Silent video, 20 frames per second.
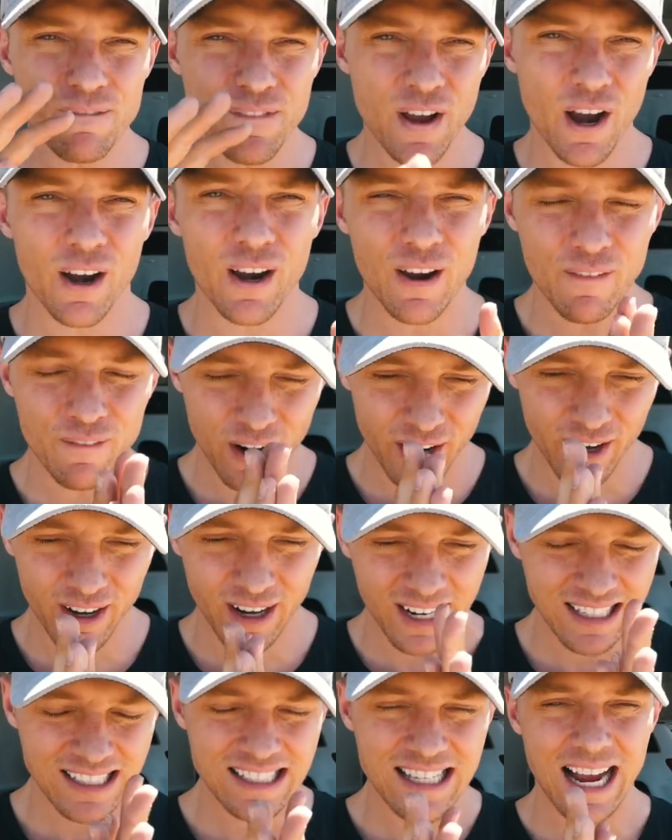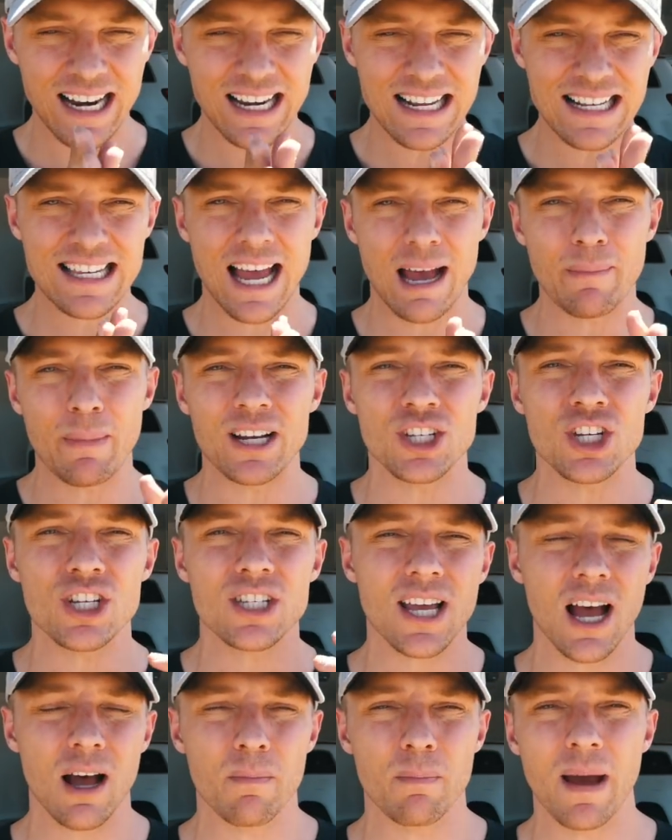very, very exciting time. I
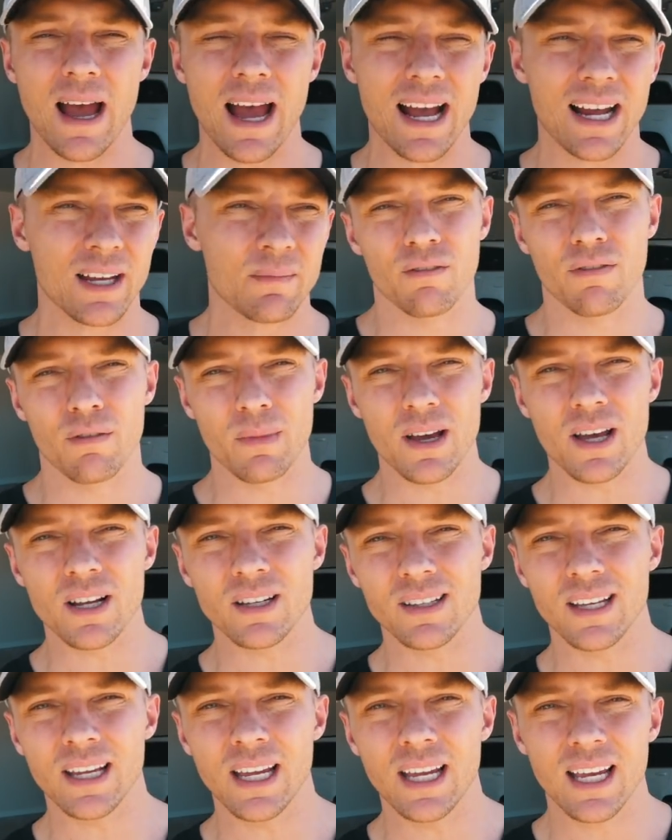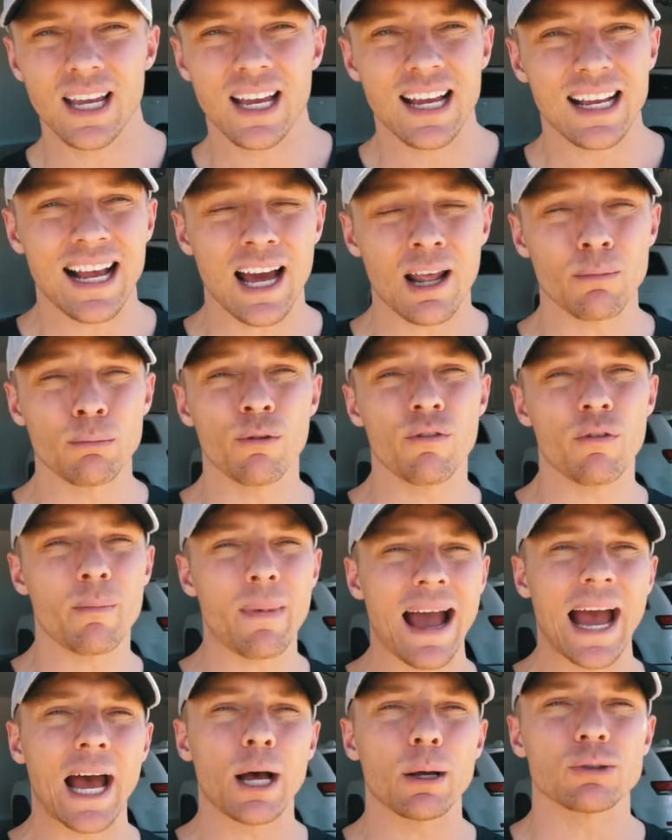just got back from Italy, gotta move in
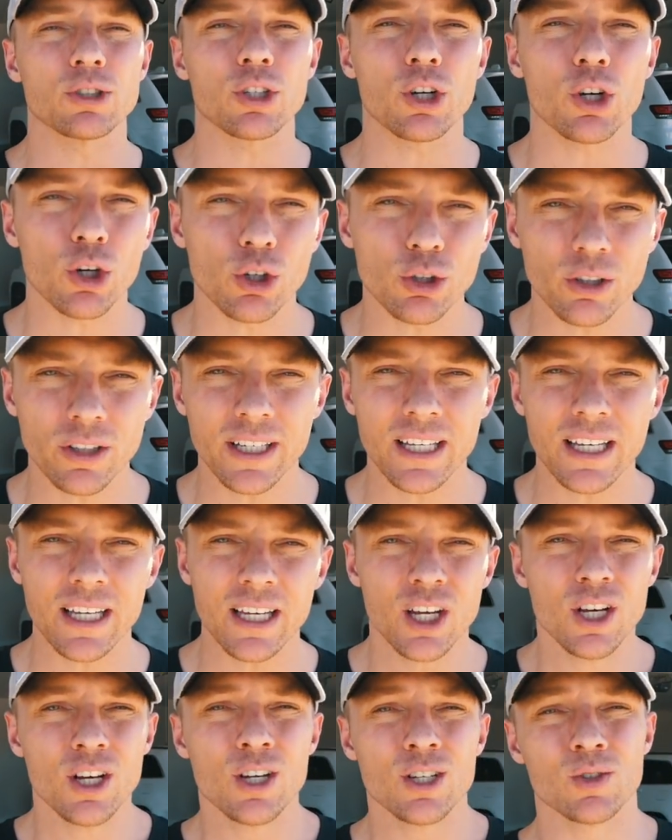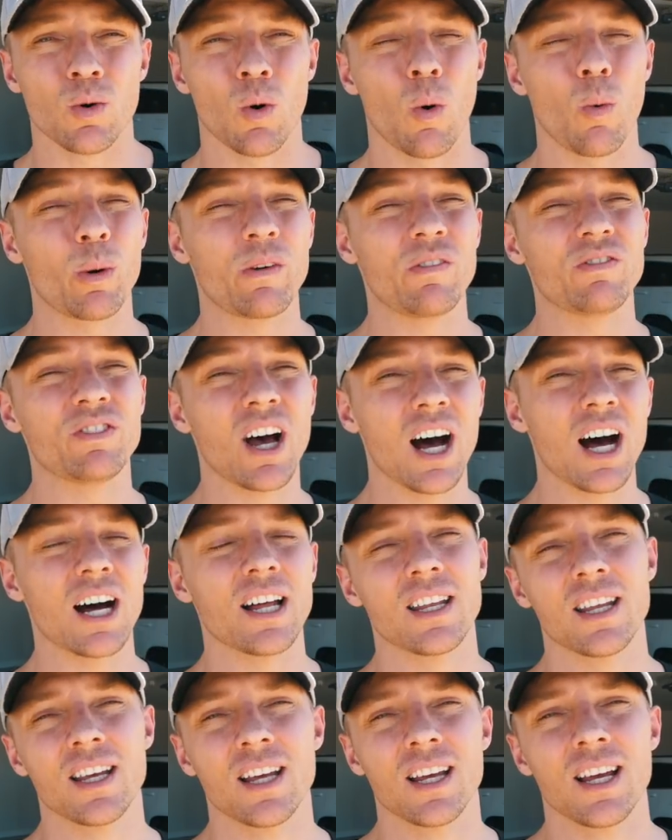my house early. So what we've
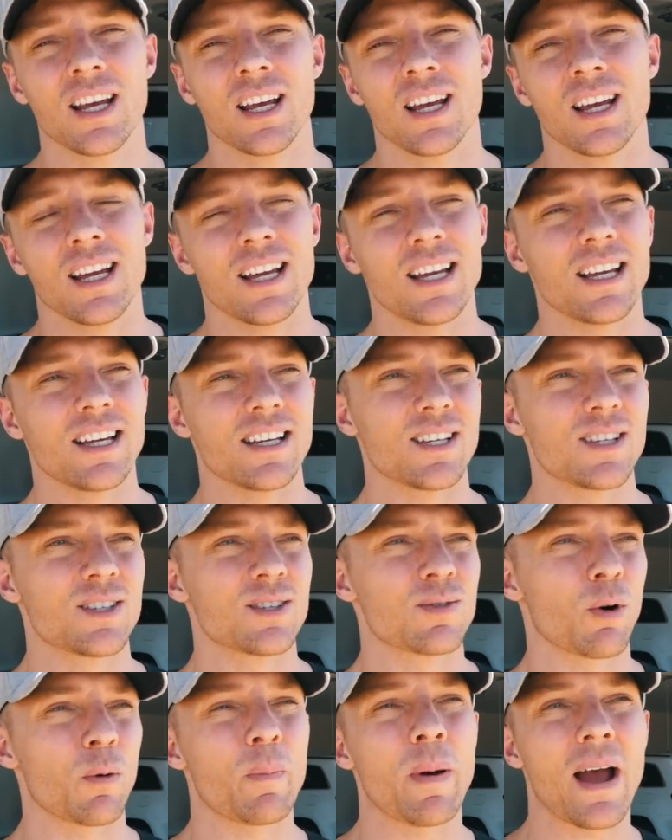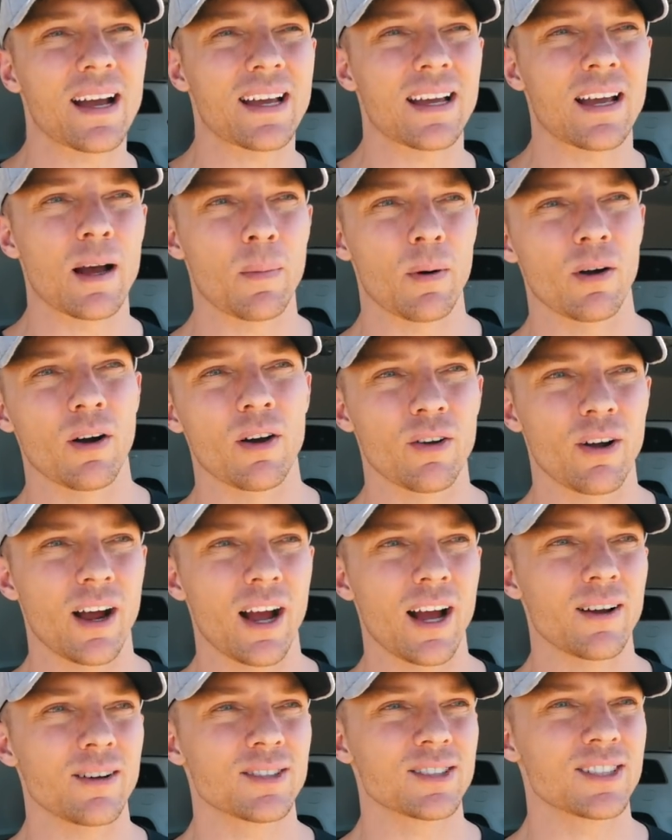done is we're packing up our other
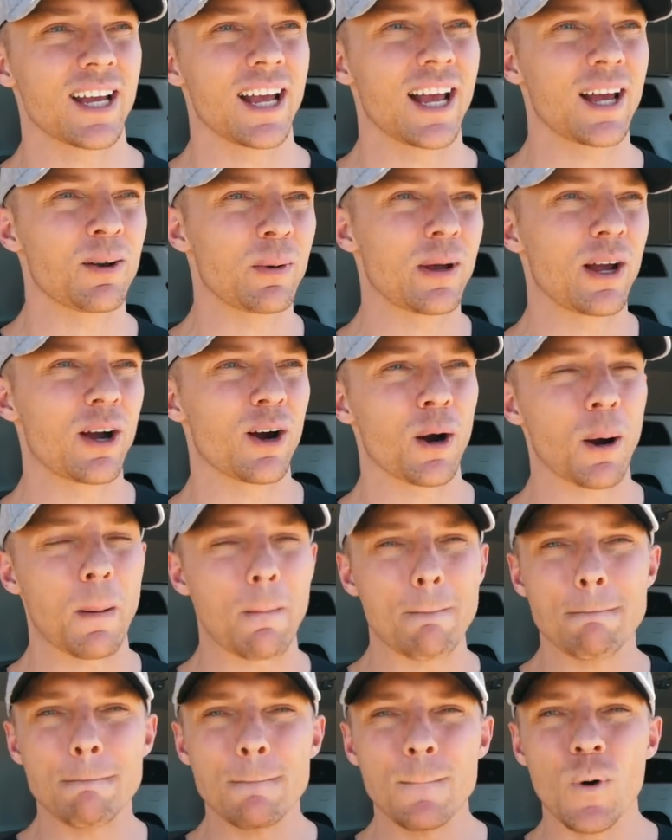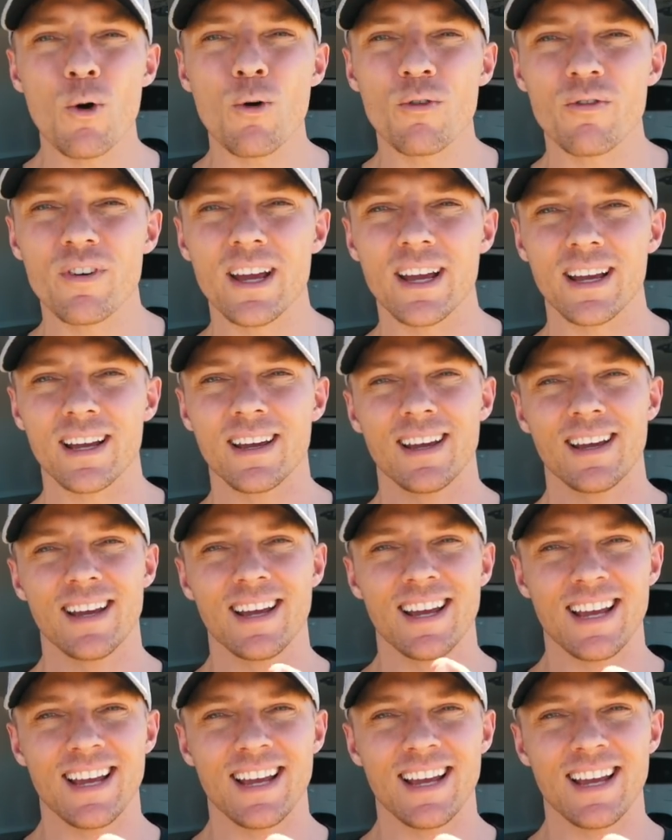house and we are moving